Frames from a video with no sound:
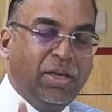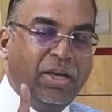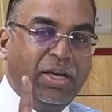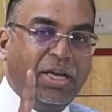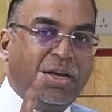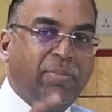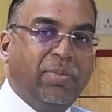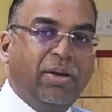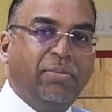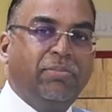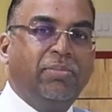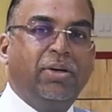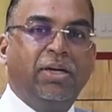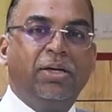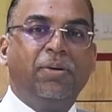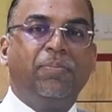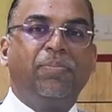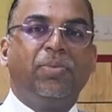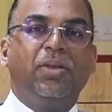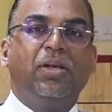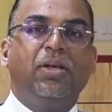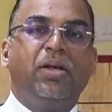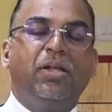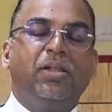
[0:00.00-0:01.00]

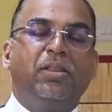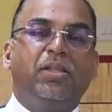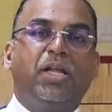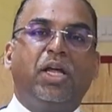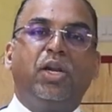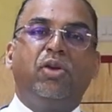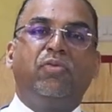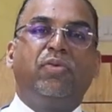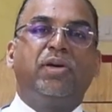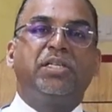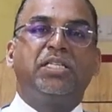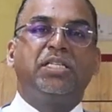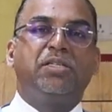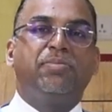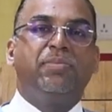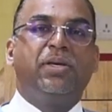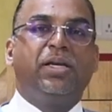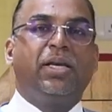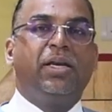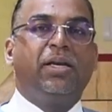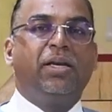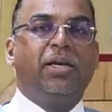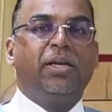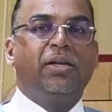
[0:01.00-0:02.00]
Remember, none of us is
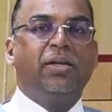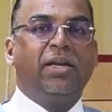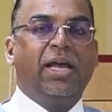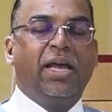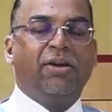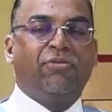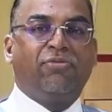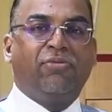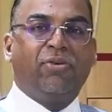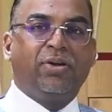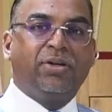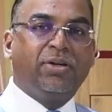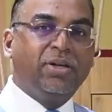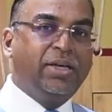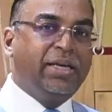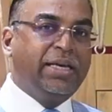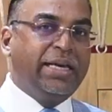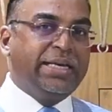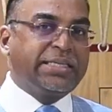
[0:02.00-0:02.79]
making an effort.